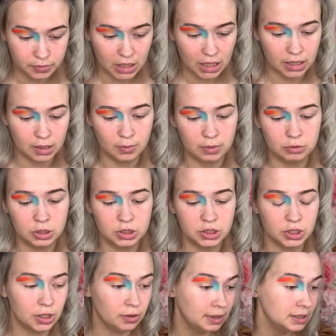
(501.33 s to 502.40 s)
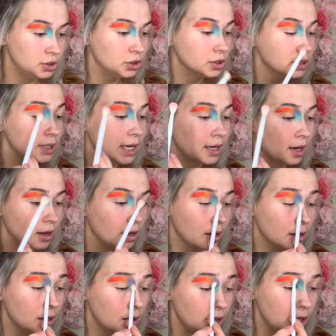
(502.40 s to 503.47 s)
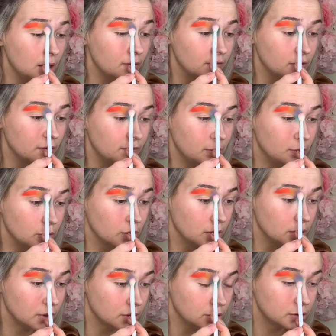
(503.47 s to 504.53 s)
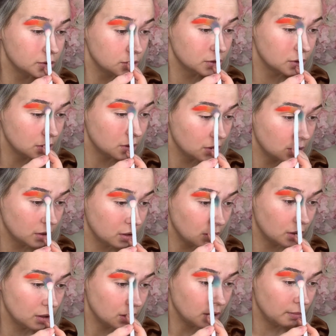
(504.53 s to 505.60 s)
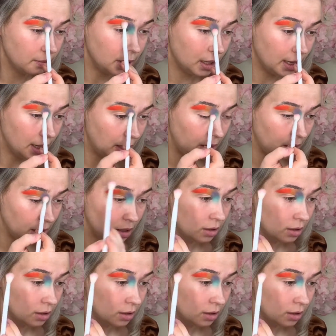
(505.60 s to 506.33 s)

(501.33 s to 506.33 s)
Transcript: And then what I'm going to do is just take a clean, fluffy brush, blend.